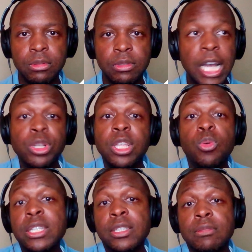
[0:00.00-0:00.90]
I really
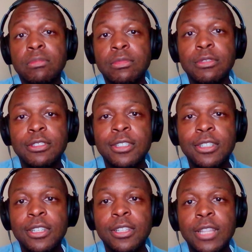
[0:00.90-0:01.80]
wasn't.
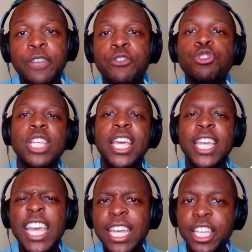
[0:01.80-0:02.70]
Like if you're saying,
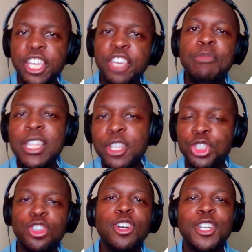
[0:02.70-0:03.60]
give me the
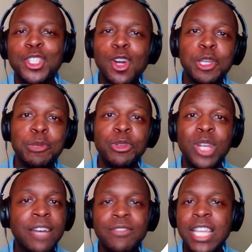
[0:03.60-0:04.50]
strongest argument you
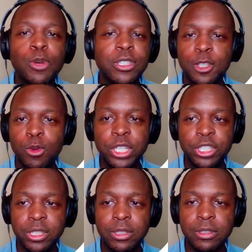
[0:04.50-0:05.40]
have, that wasn't the
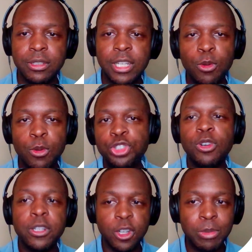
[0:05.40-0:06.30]
question. I want you all
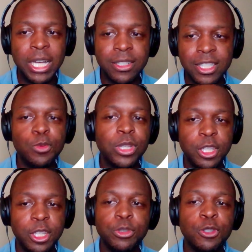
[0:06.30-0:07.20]
to go back and see what the
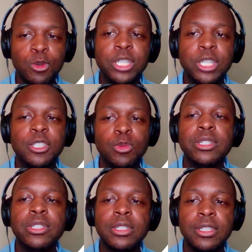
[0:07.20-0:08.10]
original question
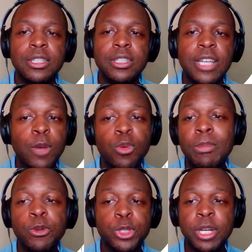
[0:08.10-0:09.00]
was and what my
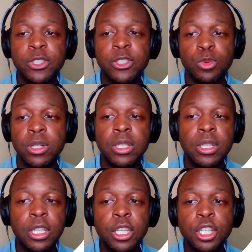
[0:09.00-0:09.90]
responses were.
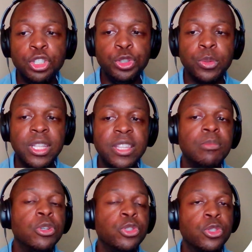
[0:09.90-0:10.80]
Do you really think
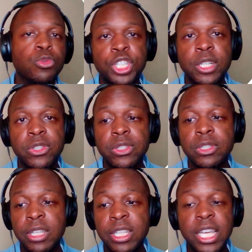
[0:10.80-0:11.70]
Moses wrote Genesis?
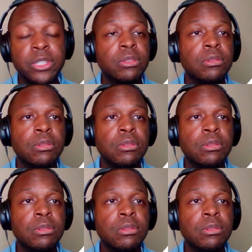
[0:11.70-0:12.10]
Yes.